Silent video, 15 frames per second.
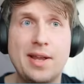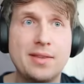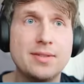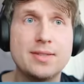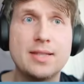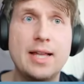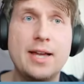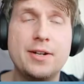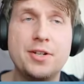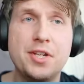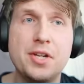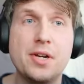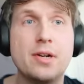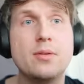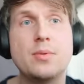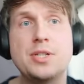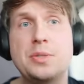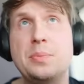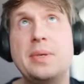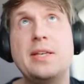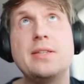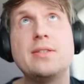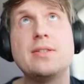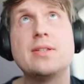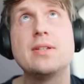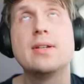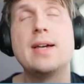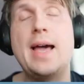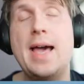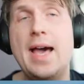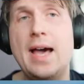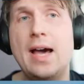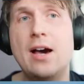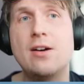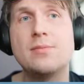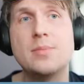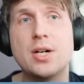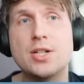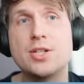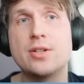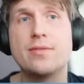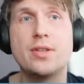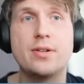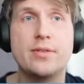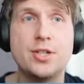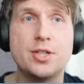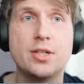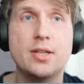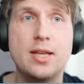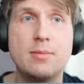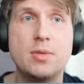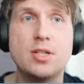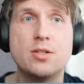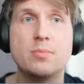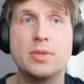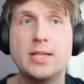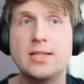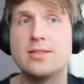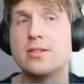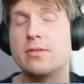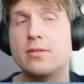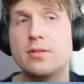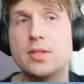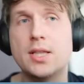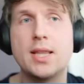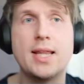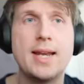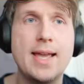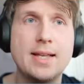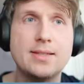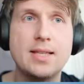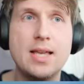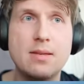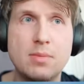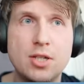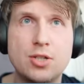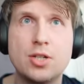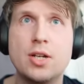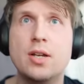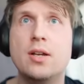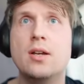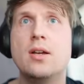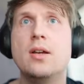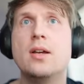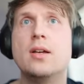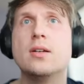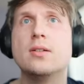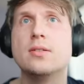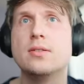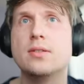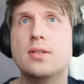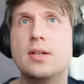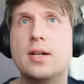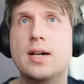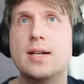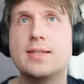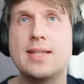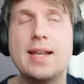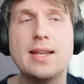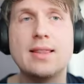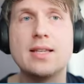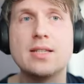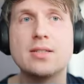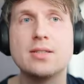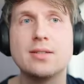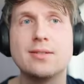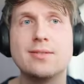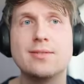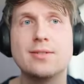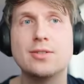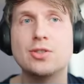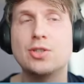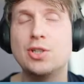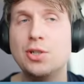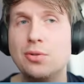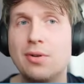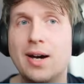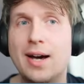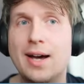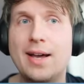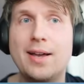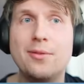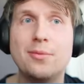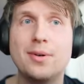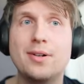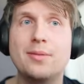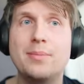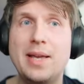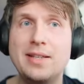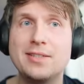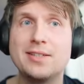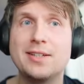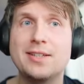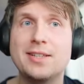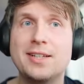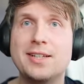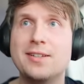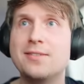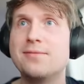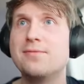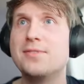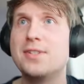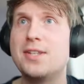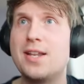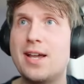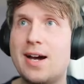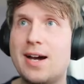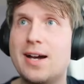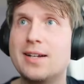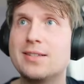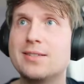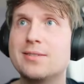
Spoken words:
slider here, which means how much of the original image bleeds through to the next image. Setting this too high will basically not